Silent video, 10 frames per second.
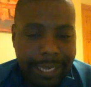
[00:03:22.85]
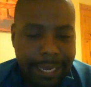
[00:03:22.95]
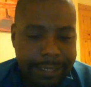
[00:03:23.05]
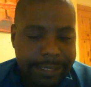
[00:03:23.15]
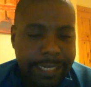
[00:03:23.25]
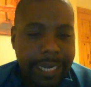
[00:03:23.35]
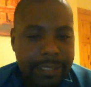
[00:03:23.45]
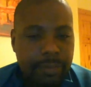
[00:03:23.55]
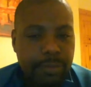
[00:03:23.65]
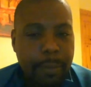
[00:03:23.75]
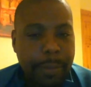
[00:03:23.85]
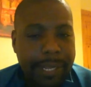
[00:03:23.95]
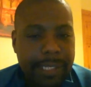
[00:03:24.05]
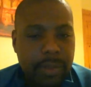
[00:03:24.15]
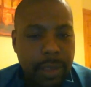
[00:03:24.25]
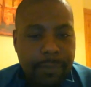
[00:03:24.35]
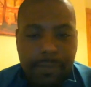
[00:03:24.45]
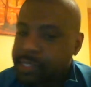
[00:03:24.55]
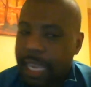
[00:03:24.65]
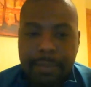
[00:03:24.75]
on one knee and Tyson
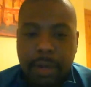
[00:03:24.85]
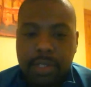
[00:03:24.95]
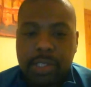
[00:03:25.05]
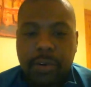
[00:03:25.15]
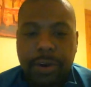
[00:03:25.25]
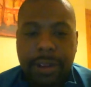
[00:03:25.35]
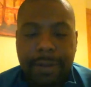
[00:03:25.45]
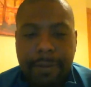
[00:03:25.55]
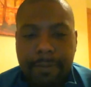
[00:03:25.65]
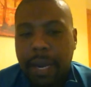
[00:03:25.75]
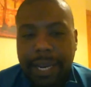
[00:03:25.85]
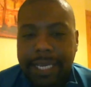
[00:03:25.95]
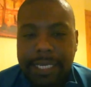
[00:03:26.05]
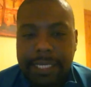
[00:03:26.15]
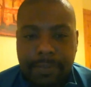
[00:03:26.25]
ripping into him. Same old story.